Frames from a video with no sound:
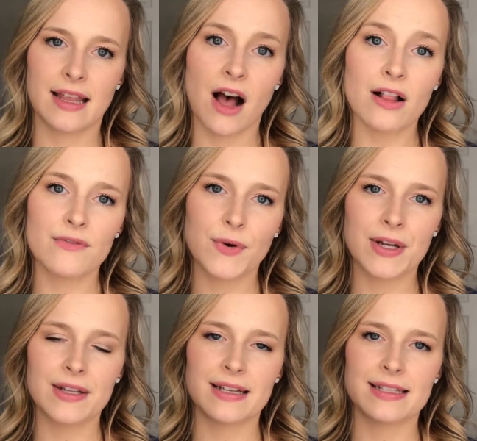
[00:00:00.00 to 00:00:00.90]
olive
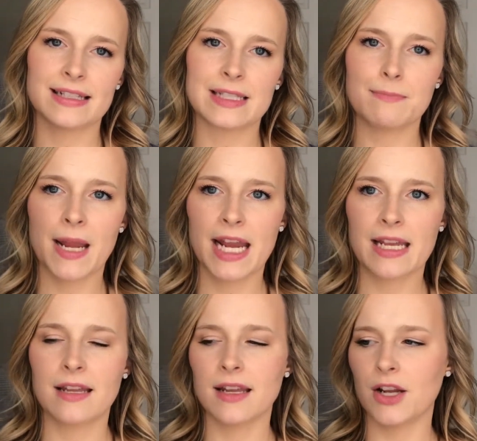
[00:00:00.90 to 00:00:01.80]
oil is its
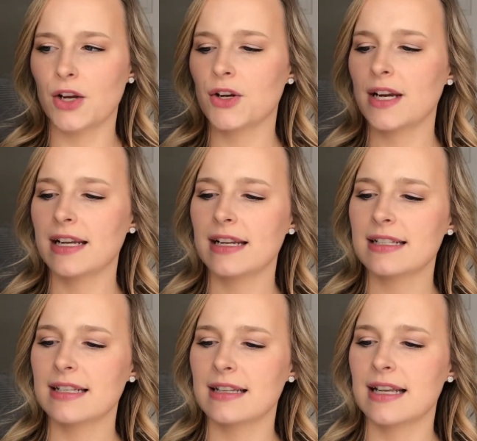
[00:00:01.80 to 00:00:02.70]
main
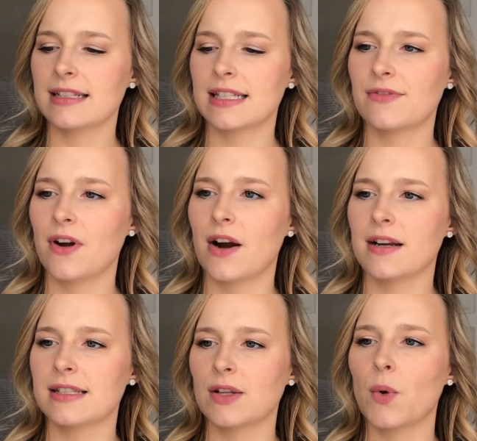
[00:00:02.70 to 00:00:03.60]
ingredient in this as far
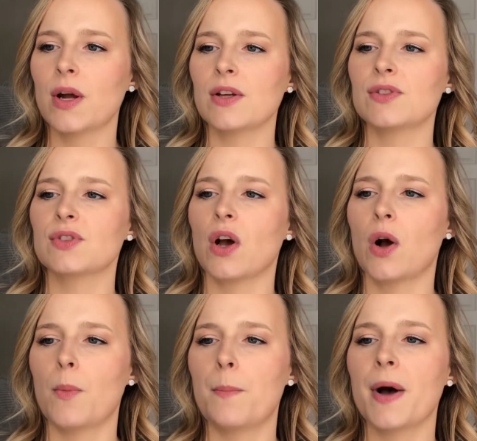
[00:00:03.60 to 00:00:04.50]
as the oils
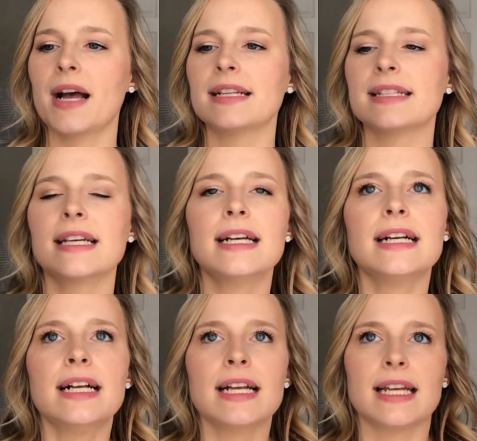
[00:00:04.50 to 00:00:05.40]
go, but
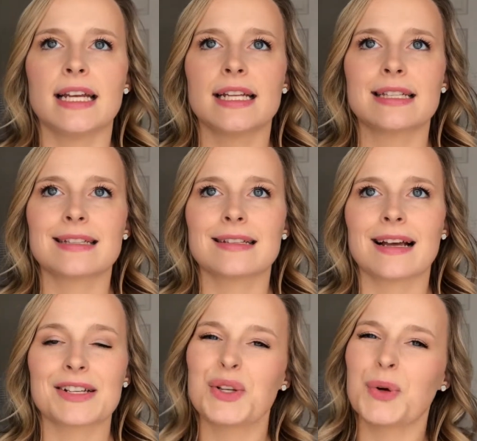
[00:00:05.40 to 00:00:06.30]
it's,
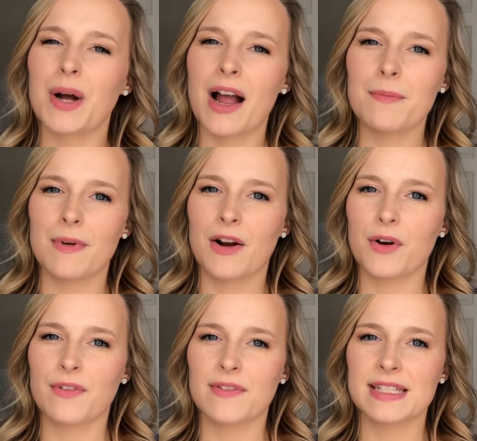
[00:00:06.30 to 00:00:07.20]
you know, I don't know
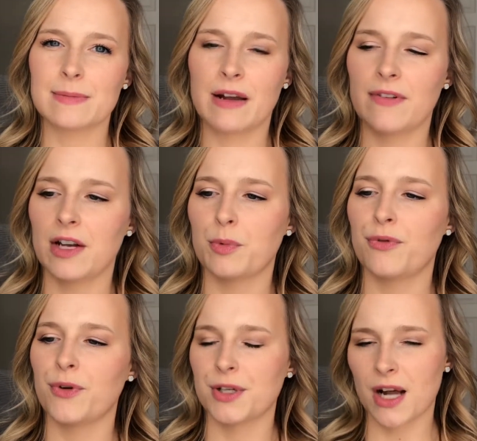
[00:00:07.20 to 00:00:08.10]
if you've seen my video
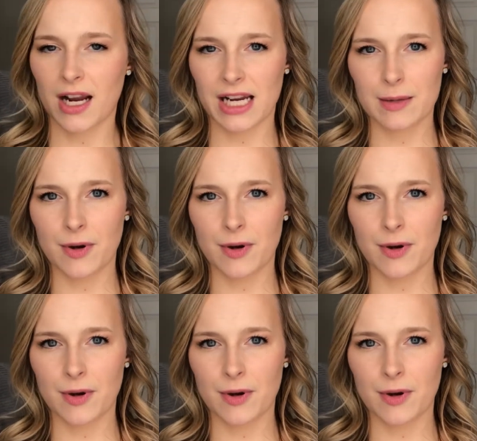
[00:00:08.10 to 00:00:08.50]
before talking